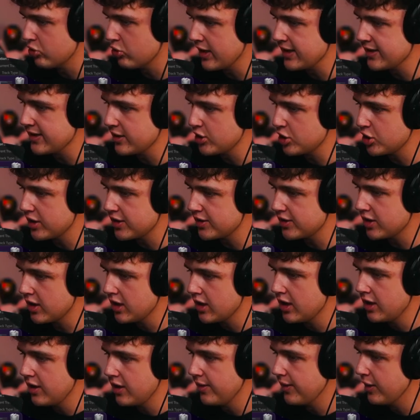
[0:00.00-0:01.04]
roll transitions,
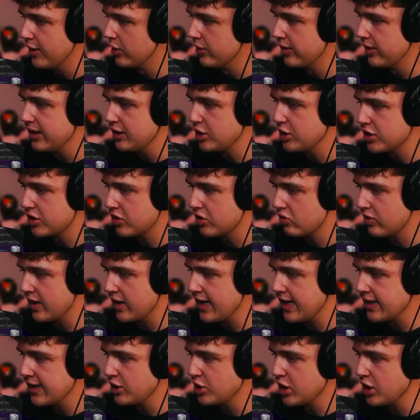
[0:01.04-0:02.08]
literally just
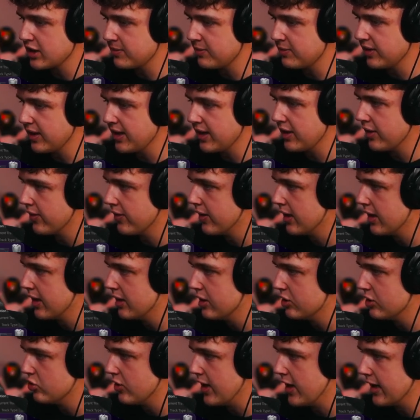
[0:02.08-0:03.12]
create an adjustment layer,
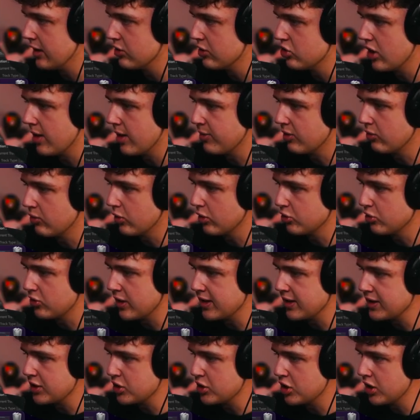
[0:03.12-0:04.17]
drag and drop your roll
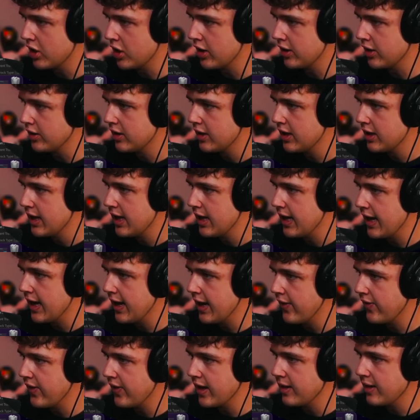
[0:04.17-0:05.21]
transition on,
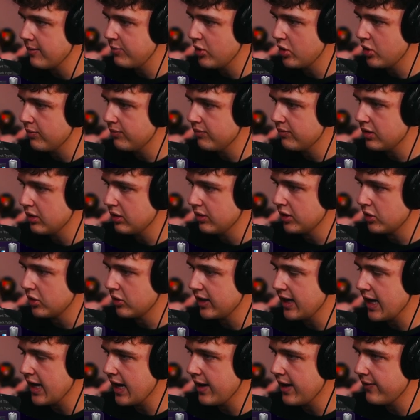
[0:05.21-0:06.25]
and then boom, you
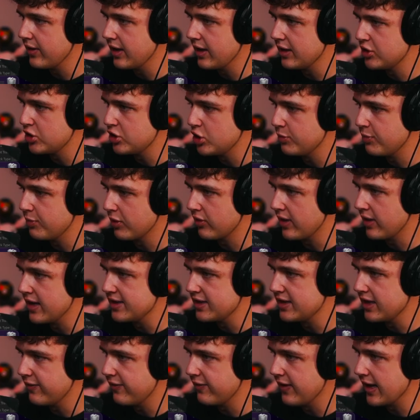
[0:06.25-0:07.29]
literally have a super
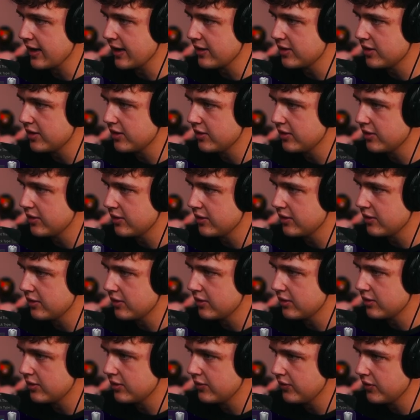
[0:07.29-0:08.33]
crazy effect.
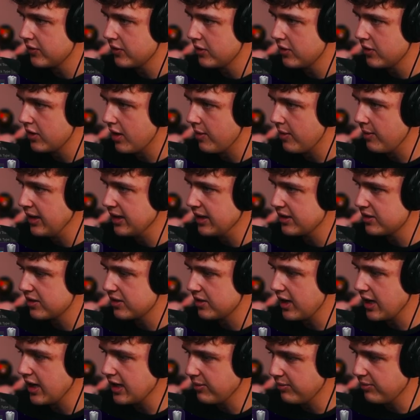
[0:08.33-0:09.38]
I mean,
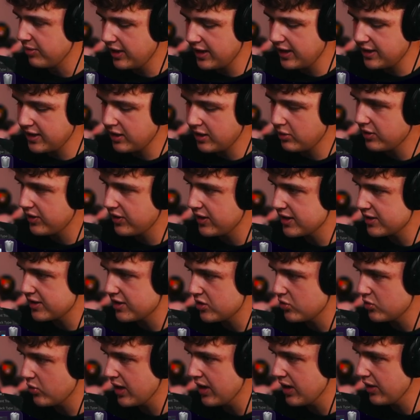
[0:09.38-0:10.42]
it's kind of blending with
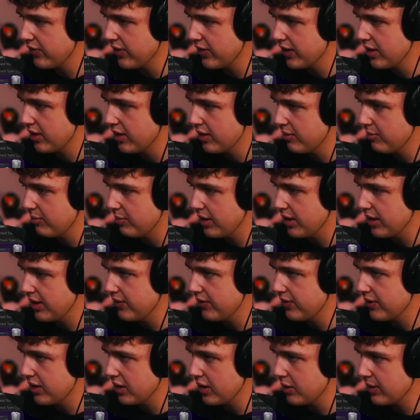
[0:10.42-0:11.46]
this as well,
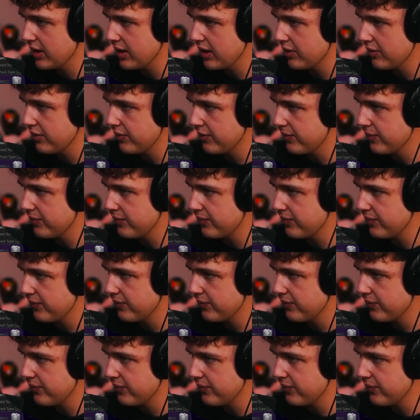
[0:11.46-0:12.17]
but here we go.